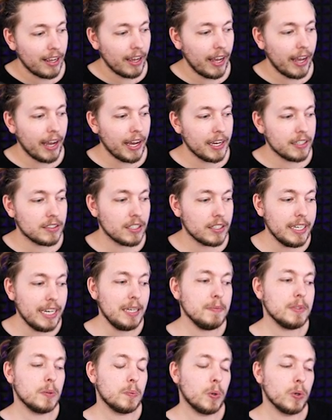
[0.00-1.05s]
And the
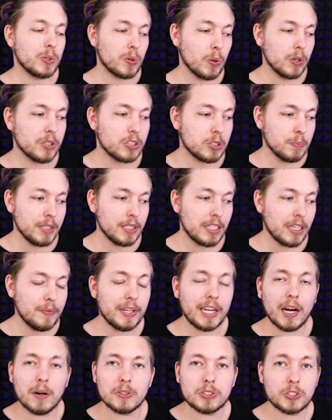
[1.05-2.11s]
name that we're going to be
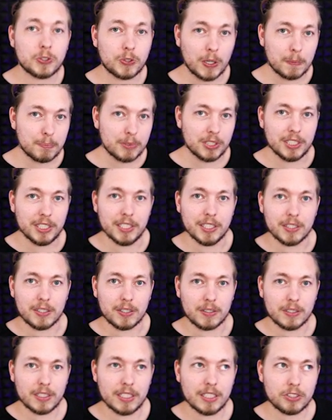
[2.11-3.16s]
giving our script
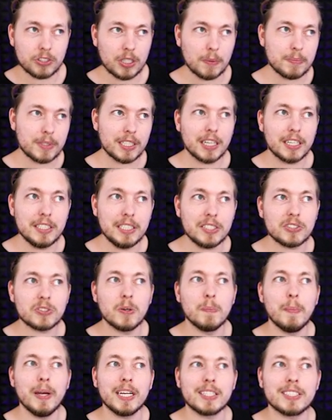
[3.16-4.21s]
here is something that needs to
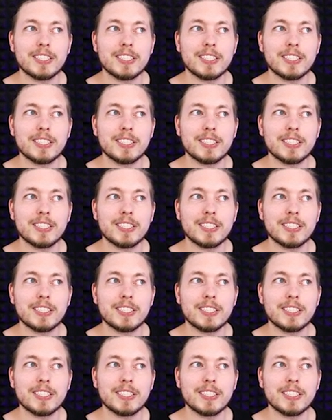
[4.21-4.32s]
make